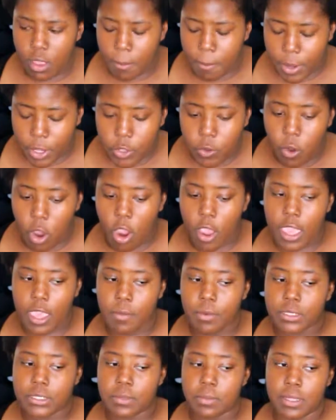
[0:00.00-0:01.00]
But you are
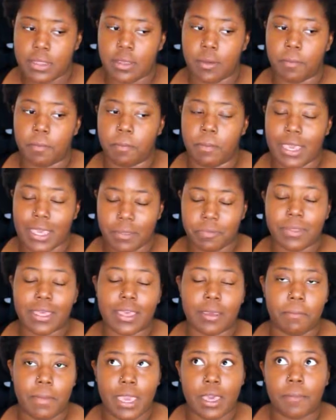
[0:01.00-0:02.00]
able to make up
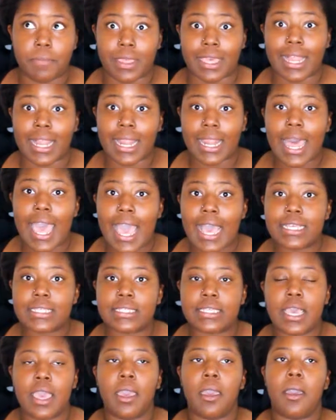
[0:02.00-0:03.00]
the
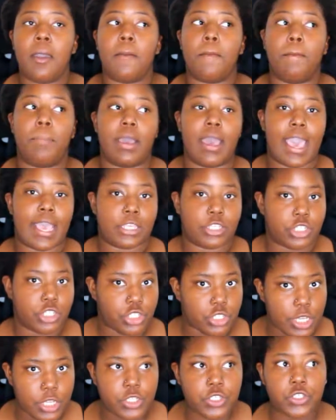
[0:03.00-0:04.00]
class but I
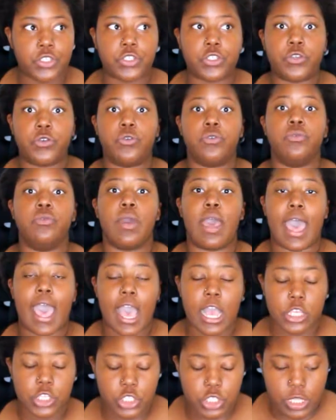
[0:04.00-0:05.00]
suggest you
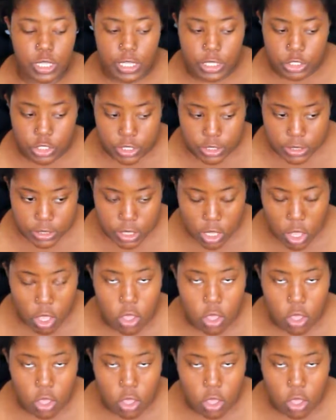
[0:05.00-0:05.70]
actually just